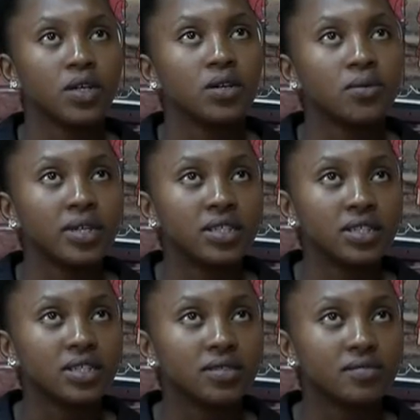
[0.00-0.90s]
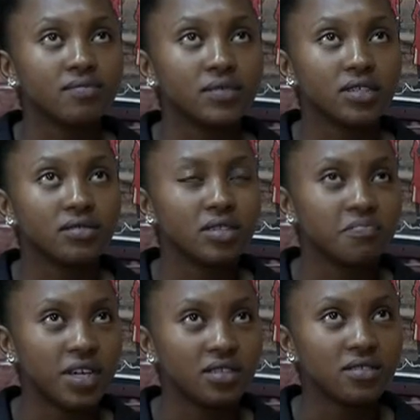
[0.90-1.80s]
Well, it
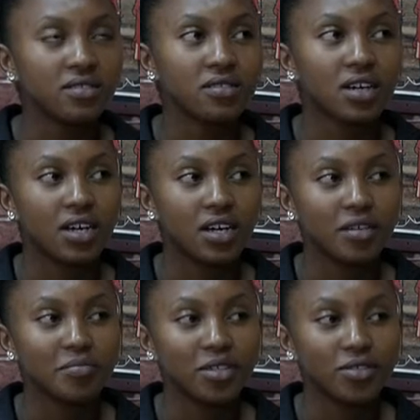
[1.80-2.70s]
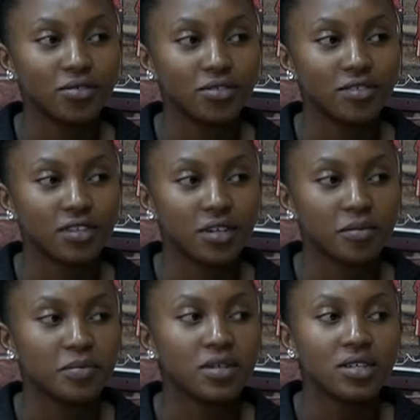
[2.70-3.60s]
depends because
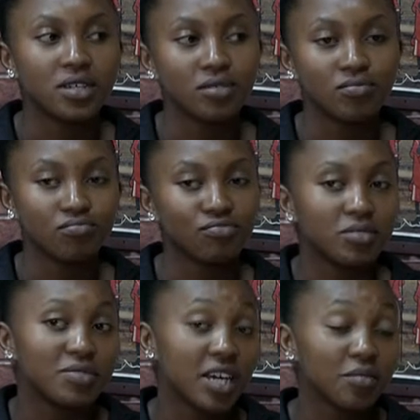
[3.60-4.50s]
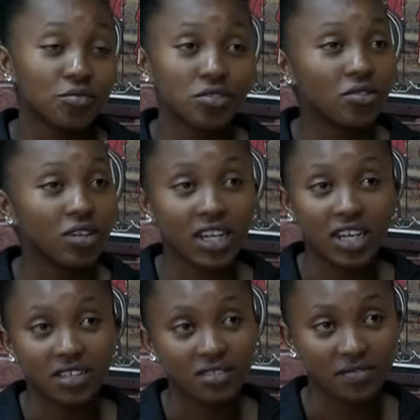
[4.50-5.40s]
sometimes we
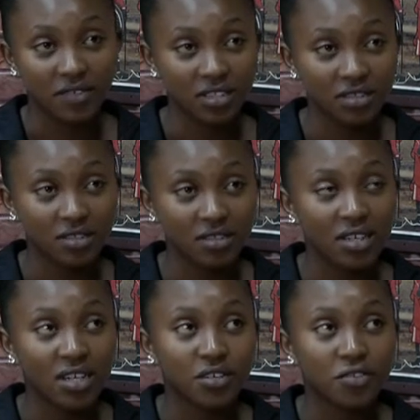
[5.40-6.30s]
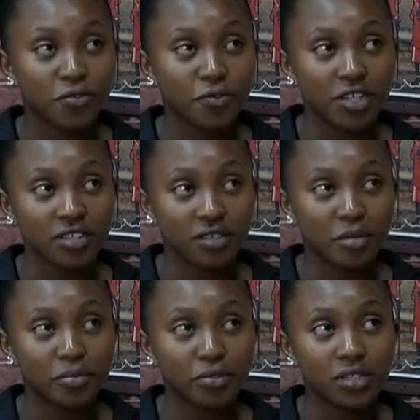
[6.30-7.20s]
organize events. So for
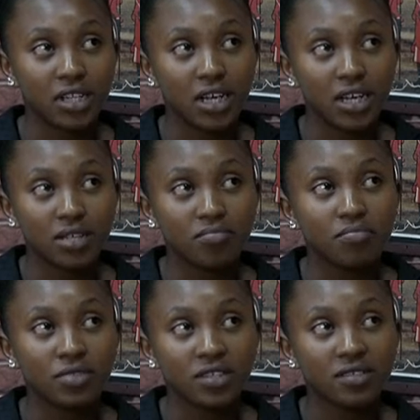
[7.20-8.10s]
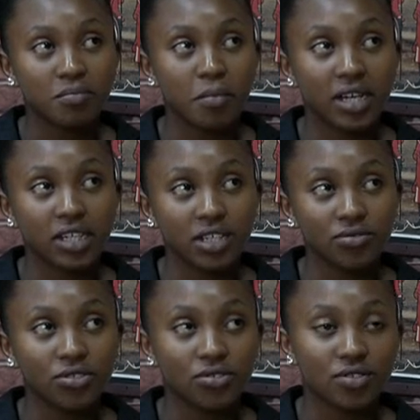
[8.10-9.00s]
example, this Monday,
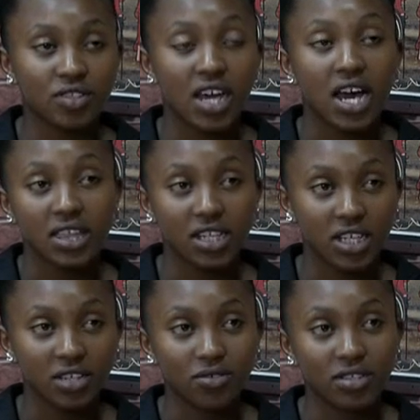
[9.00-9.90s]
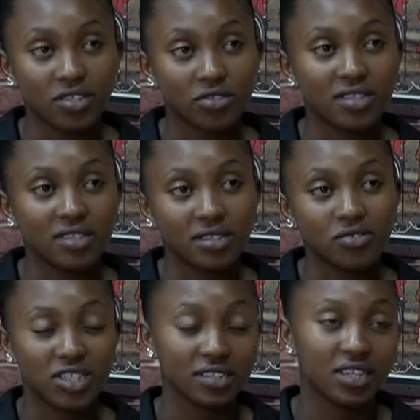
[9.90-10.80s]
which was the Earth Day on the
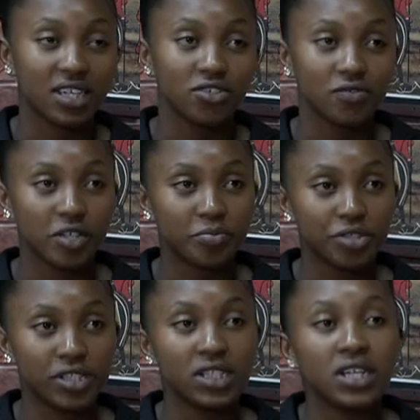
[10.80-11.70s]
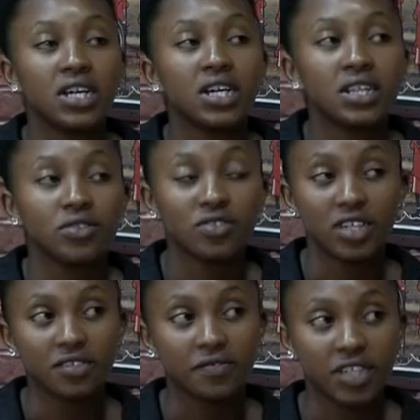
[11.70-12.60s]
22nd of April, there was an
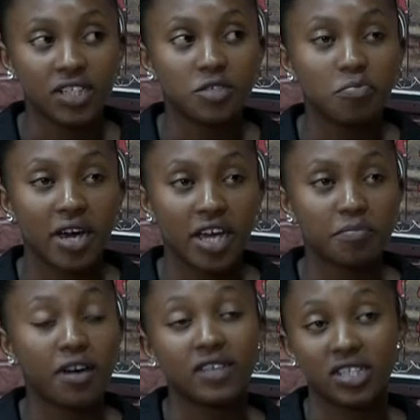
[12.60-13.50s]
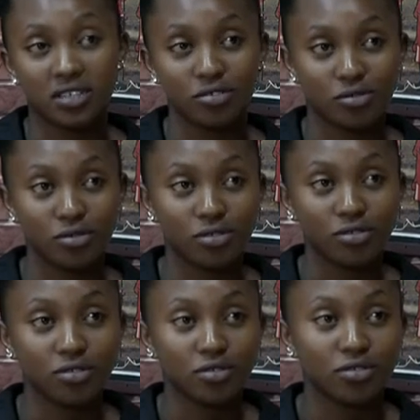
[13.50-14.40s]
event by
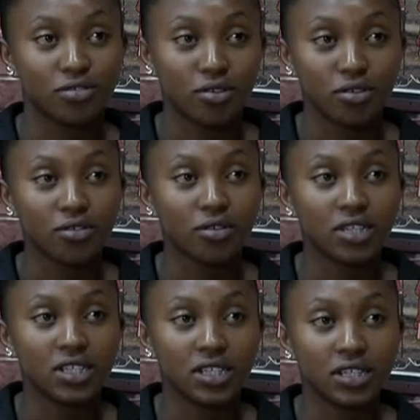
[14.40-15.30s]
poverty.org called